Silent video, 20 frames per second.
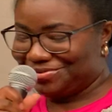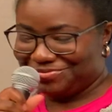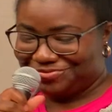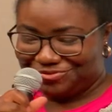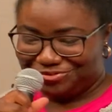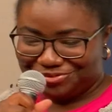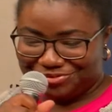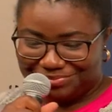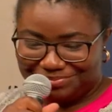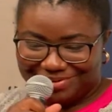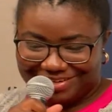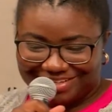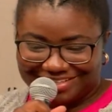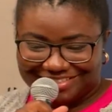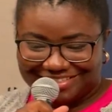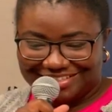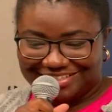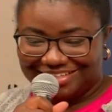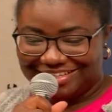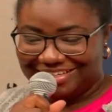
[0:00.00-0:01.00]
of Ruth
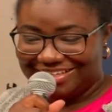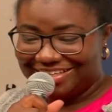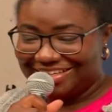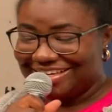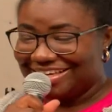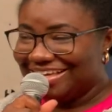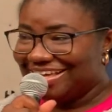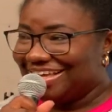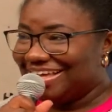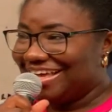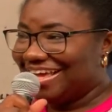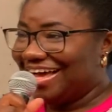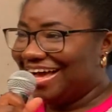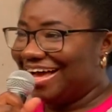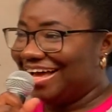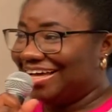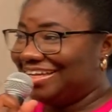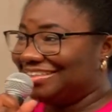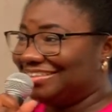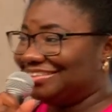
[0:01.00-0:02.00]
personally.
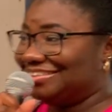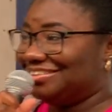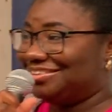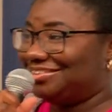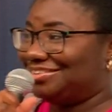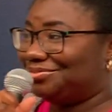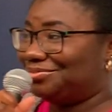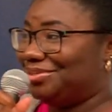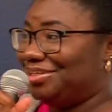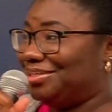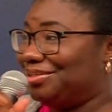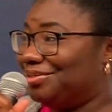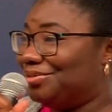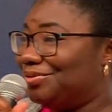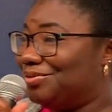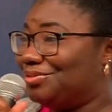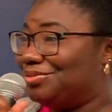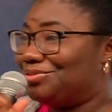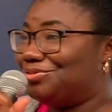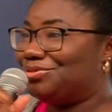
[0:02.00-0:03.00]
And we
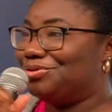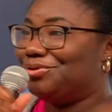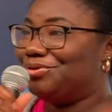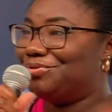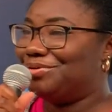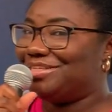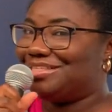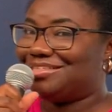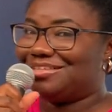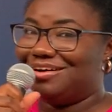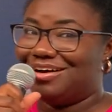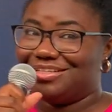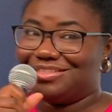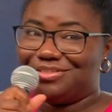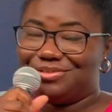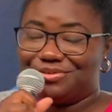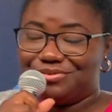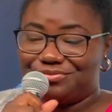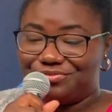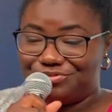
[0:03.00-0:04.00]
know the story starts
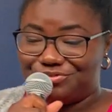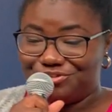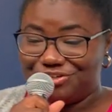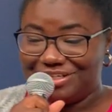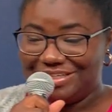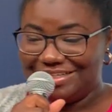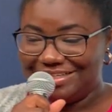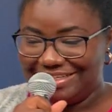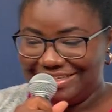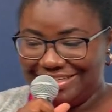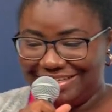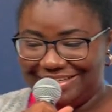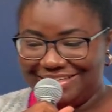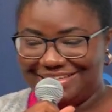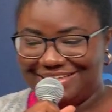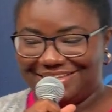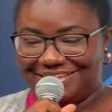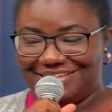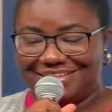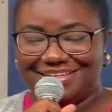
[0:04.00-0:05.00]
off really
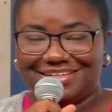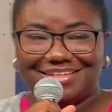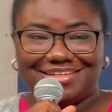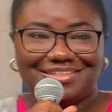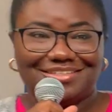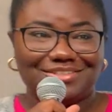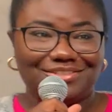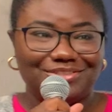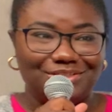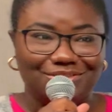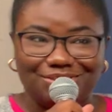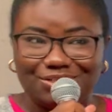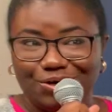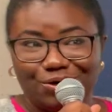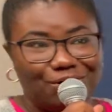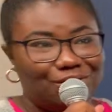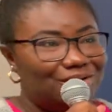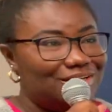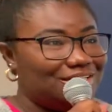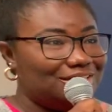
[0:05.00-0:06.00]

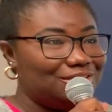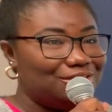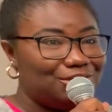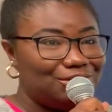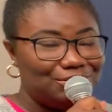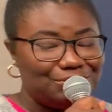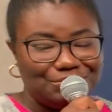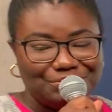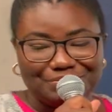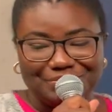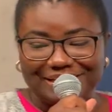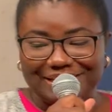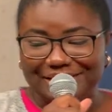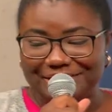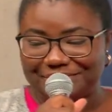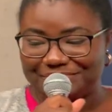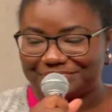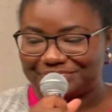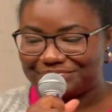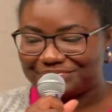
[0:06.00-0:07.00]
dull and
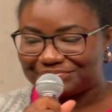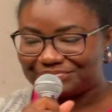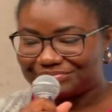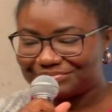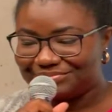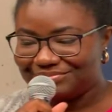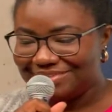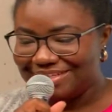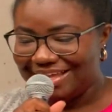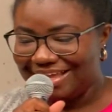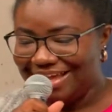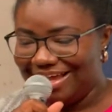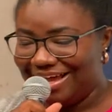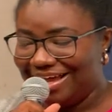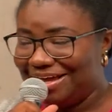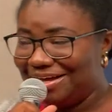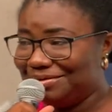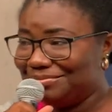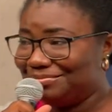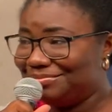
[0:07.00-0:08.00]
gloomy.
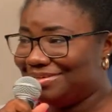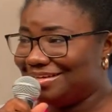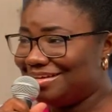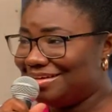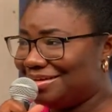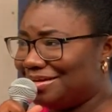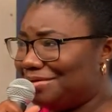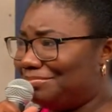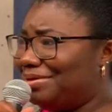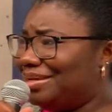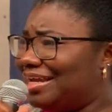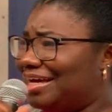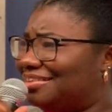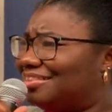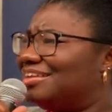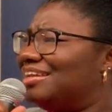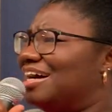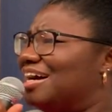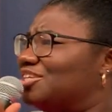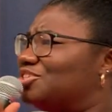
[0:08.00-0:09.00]
A bit like the
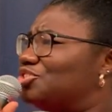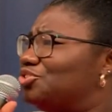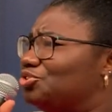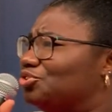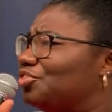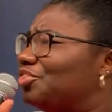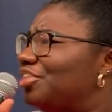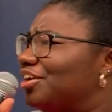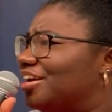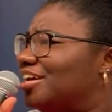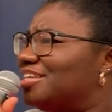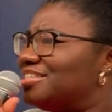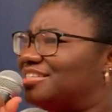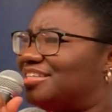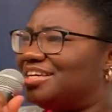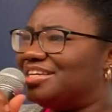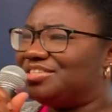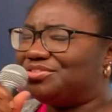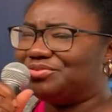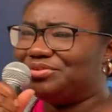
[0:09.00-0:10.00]
last two
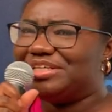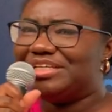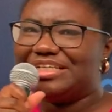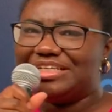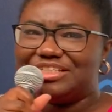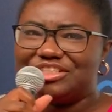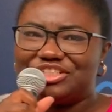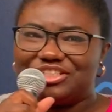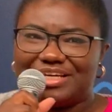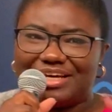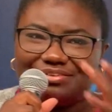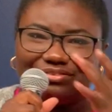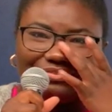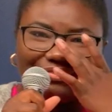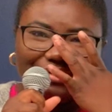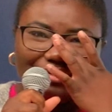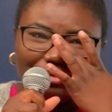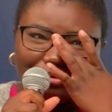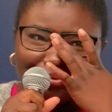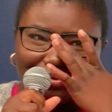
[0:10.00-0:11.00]
Thursdays really in
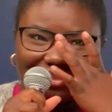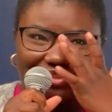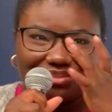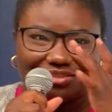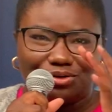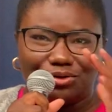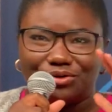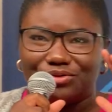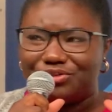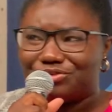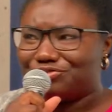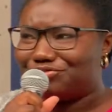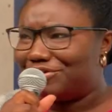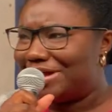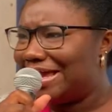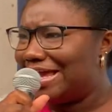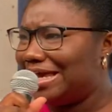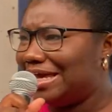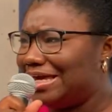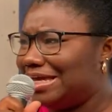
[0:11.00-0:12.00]
Sheffield, with all the
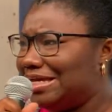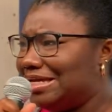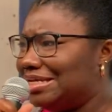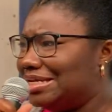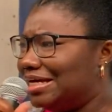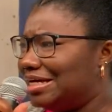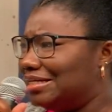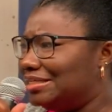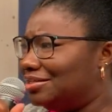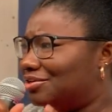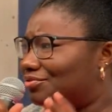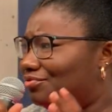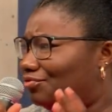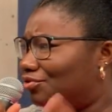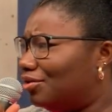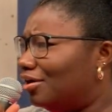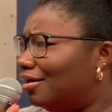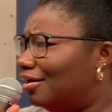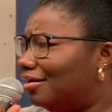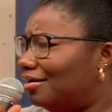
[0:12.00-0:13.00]
rain and the
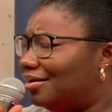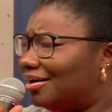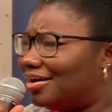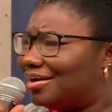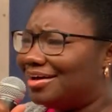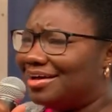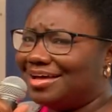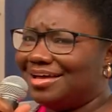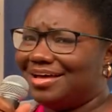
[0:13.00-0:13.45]
fog